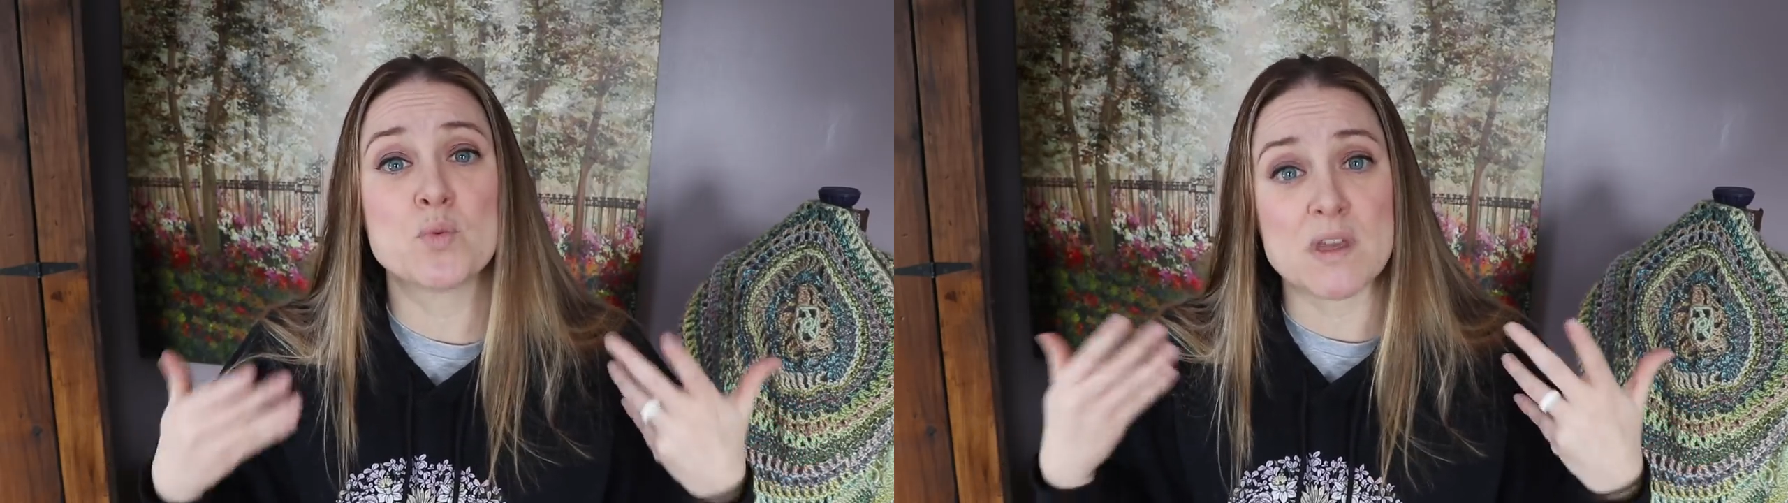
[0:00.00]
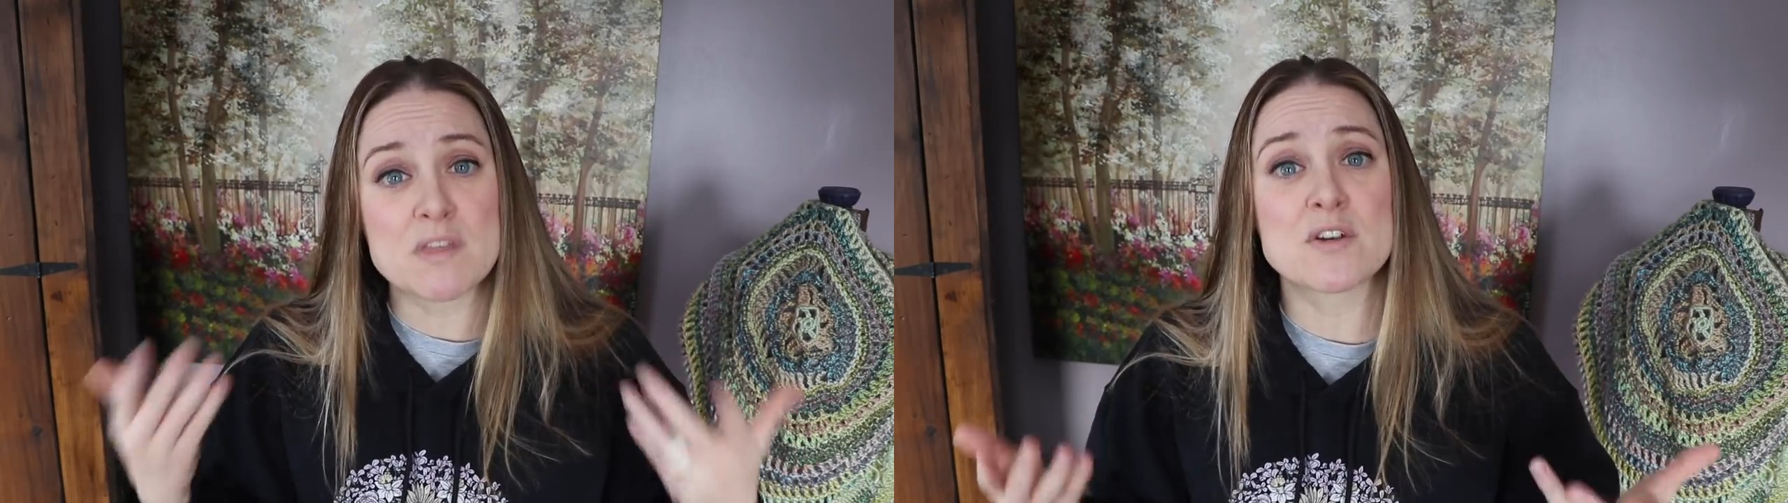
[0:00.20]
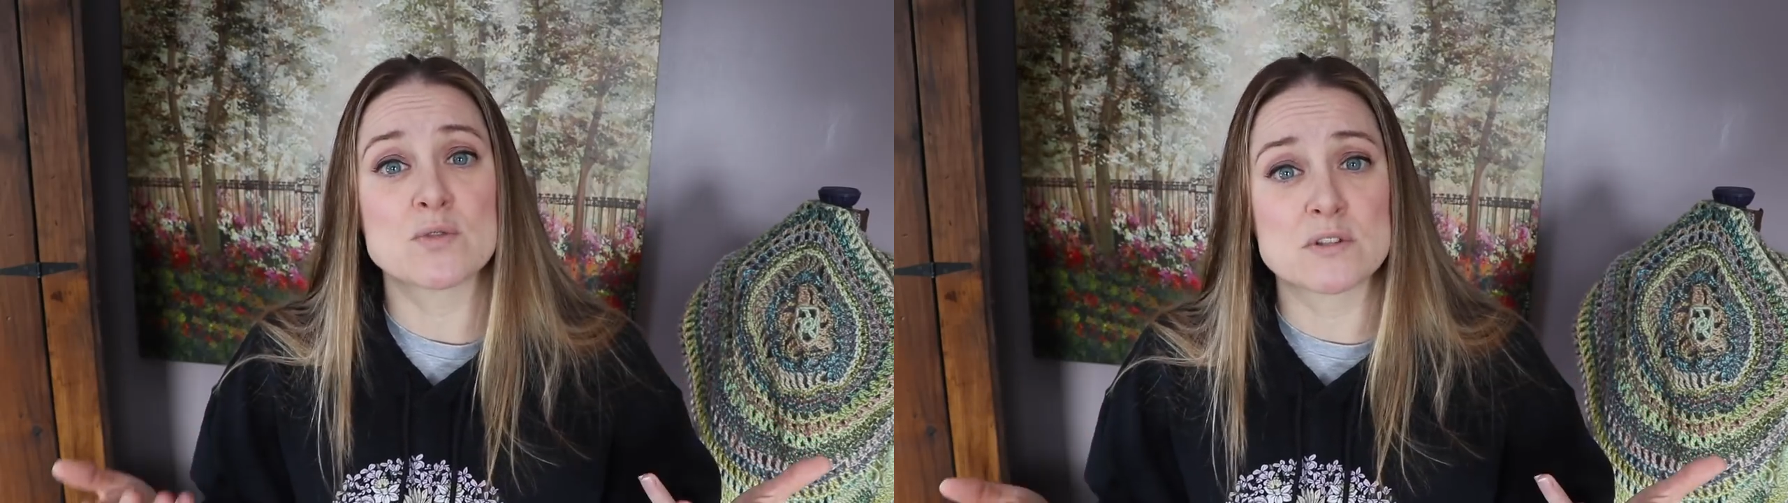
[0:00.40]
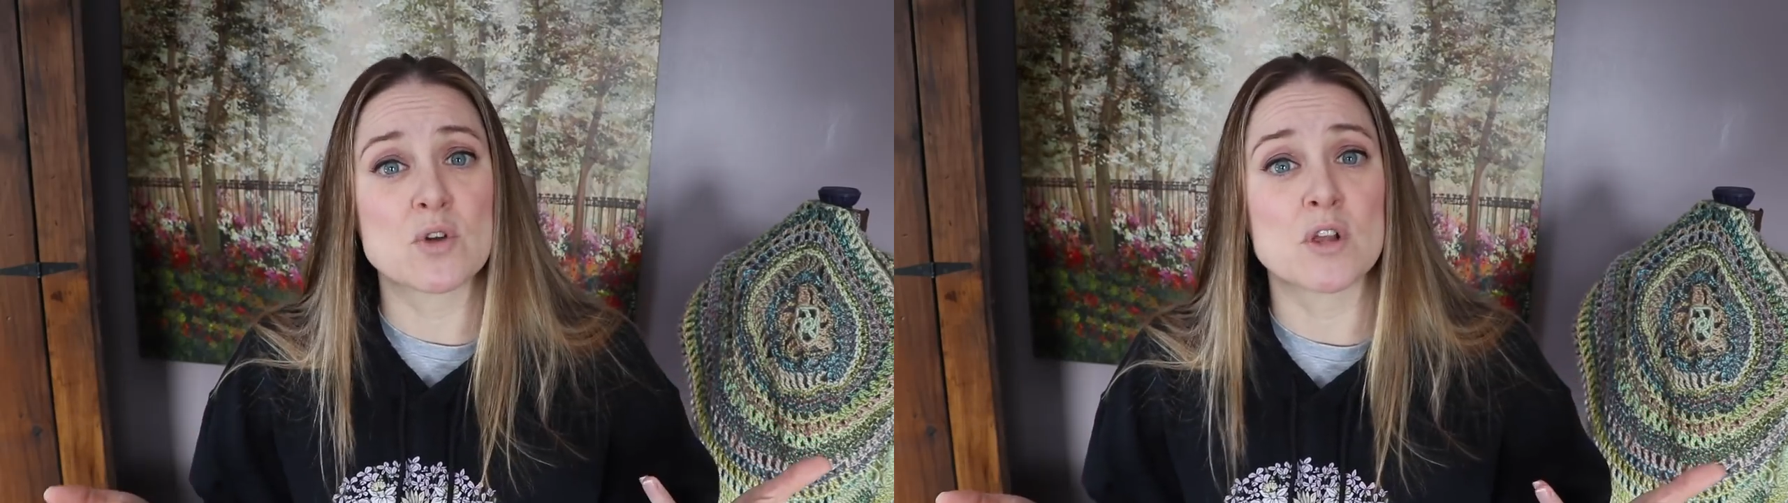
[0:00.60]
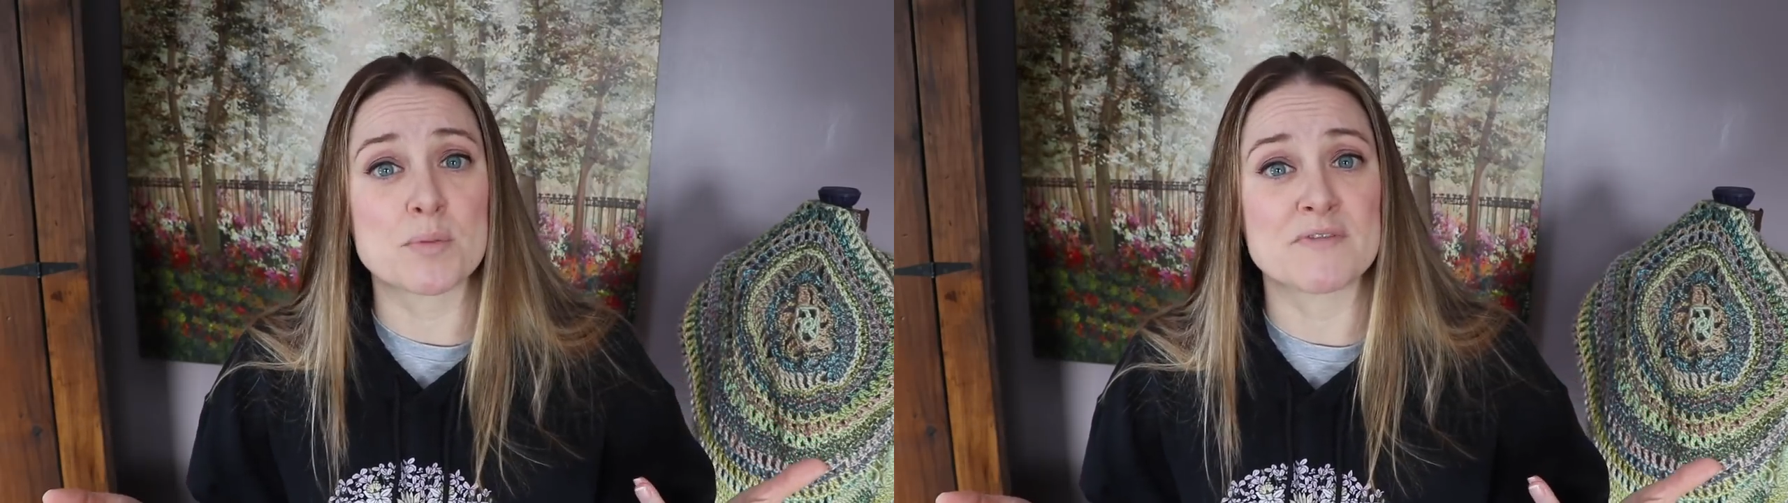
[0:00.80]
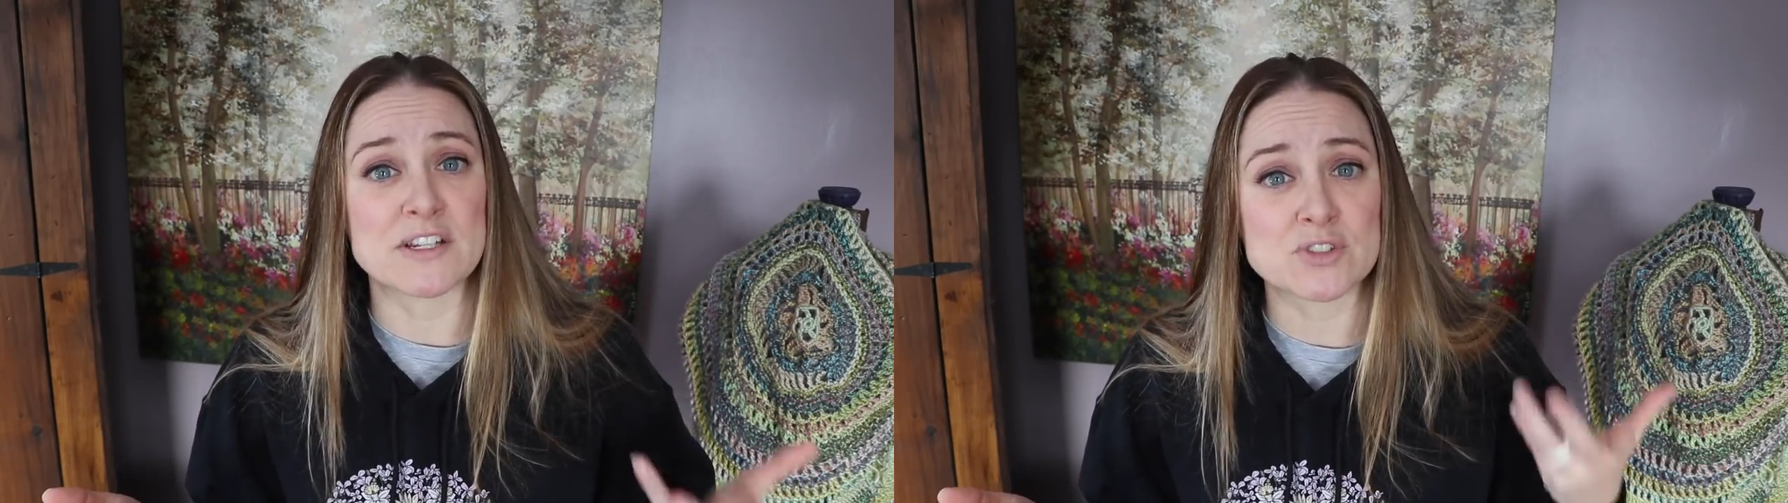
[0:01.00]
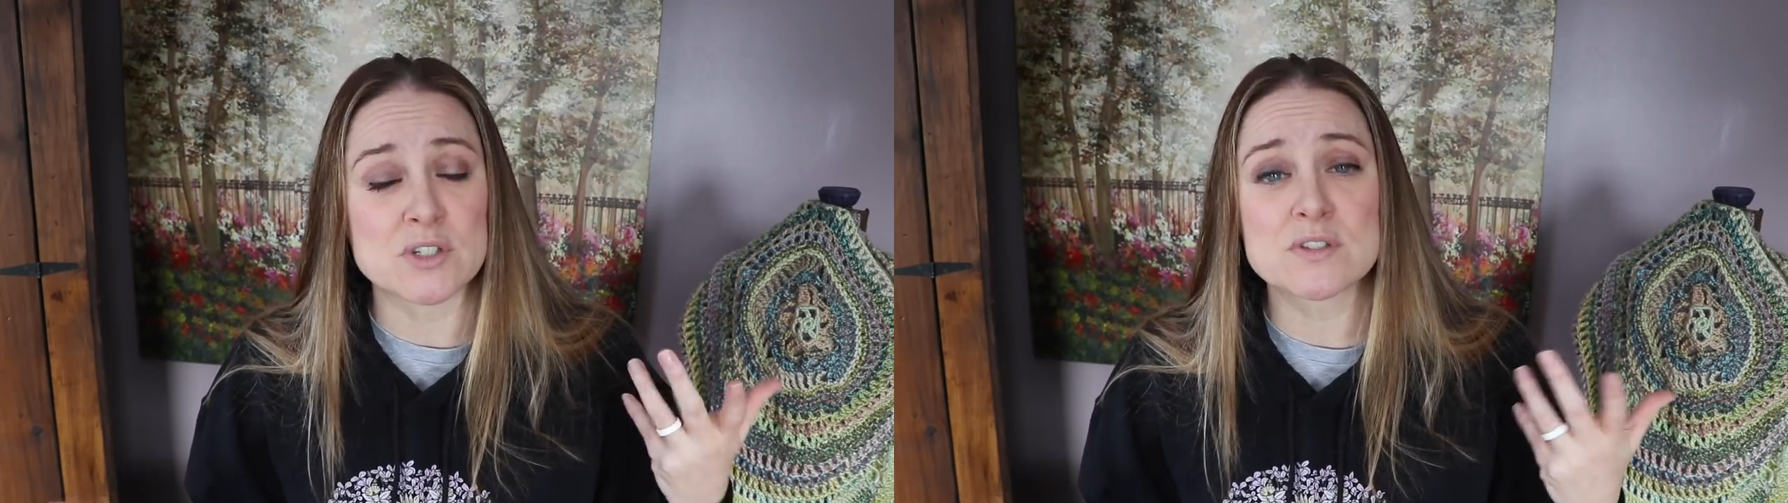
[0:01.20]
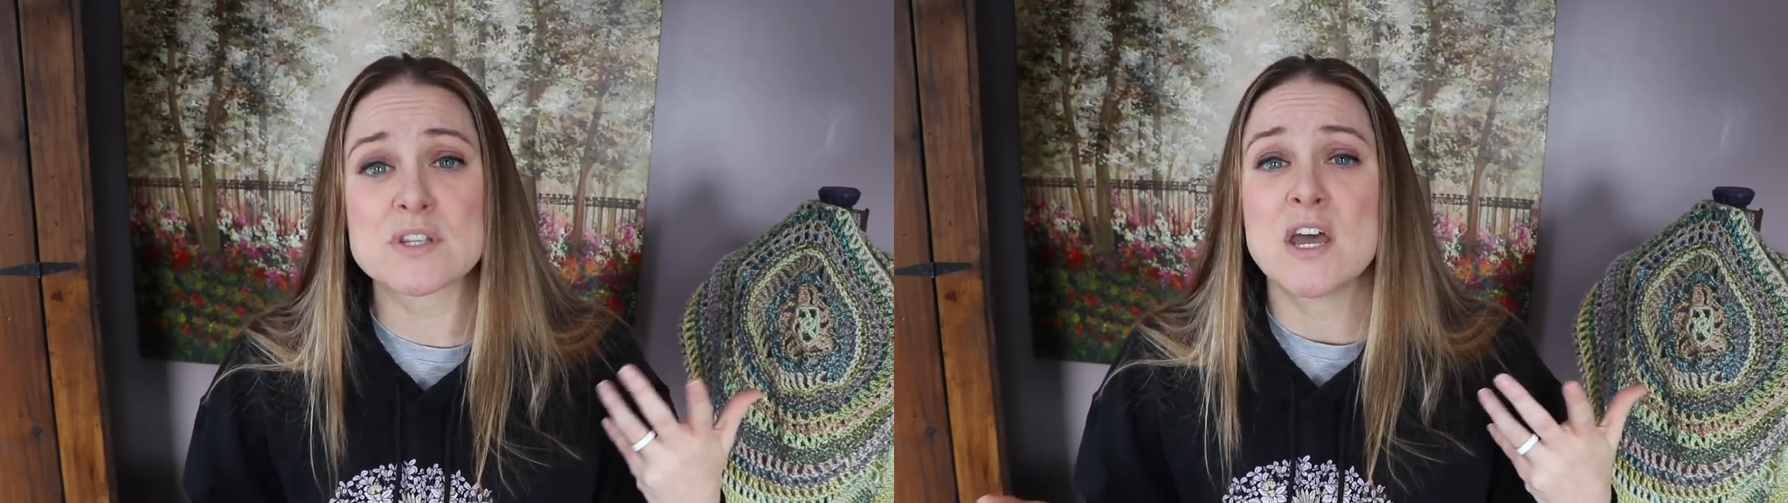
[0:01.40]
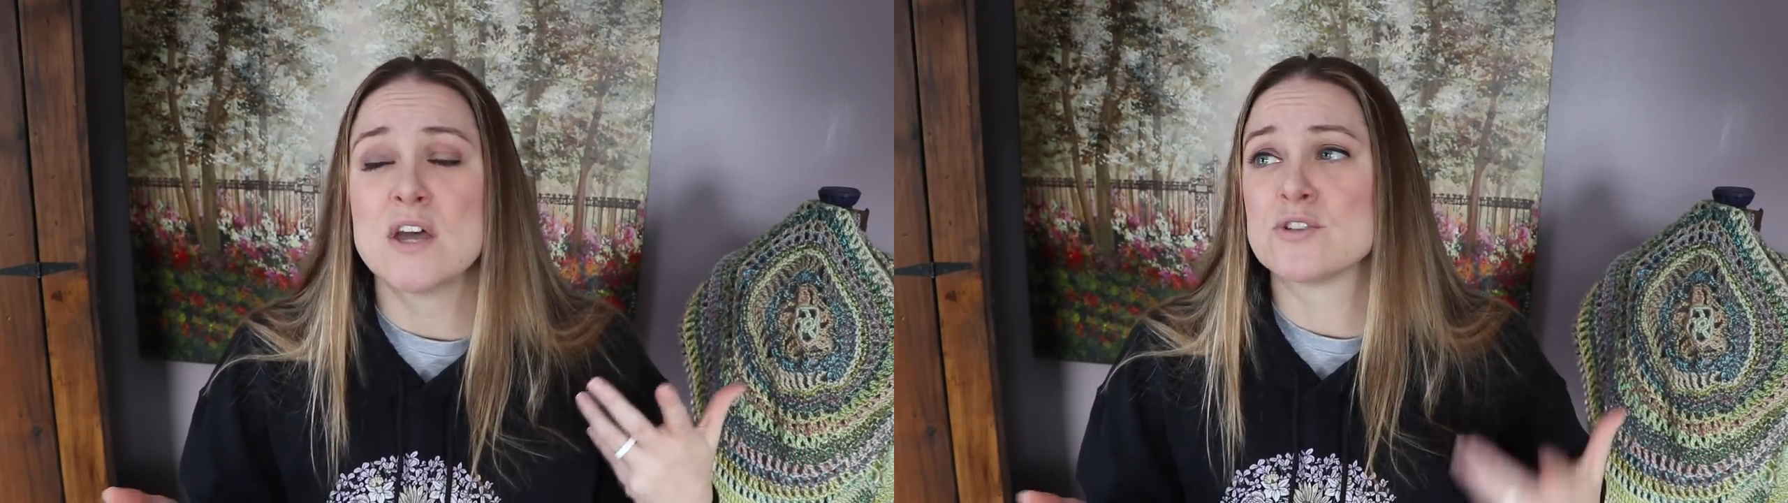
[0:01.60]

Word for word: with those local professionals.